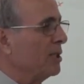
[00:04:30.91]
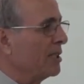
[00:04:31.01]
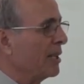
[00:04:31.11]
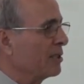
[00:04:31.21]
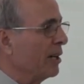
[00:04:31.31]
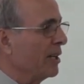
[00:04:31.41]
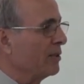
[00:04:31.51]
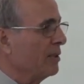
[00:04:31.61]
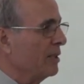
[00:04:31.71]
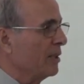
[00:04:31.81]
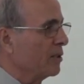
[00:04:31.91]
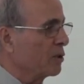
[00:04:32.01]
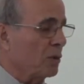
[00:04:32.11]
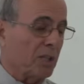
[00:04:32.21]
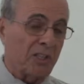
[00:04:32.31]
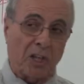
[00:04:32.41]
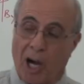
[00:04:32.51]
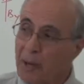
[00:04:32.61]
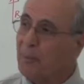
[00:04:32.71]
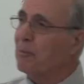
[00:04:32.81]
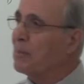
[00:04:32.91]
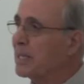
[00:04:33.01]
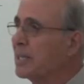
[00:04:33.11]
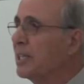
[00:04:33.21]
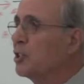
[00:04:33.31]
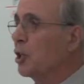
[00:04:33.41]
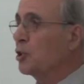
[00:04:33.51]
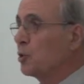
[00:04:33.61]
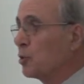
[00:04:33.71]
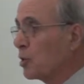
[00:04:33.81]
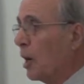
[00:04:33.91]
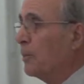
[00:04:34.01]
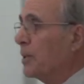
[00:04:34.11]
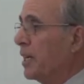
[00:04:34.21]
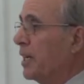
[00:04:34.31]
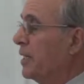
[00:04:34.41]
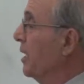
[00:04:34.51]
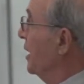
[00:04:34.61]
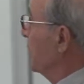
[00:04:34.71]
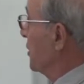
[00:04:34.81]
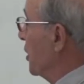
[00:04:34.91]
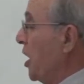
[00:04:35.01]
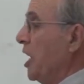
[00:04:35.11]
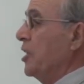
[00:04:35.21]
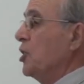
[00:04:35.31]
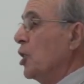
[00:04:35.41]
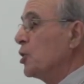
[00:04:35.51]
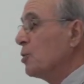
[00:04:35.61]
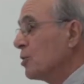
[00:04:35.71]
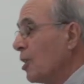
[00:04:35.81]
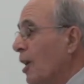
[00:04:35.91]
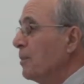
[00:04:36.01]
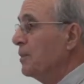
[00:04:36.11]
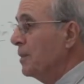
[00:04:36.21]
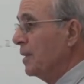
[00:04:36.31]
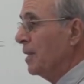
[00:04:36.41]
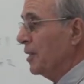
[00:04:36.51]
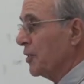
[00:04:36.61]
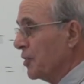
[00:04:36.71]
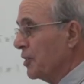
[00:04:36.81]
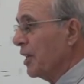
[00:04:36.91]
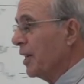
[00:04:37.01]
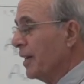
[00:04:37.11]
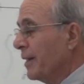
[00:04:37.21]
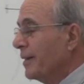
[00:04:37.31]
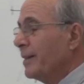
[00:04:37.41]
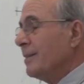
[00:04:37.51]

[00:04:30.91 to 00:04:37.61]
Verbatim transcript: Is that correct or not? So the type of material should come there, the area should come there.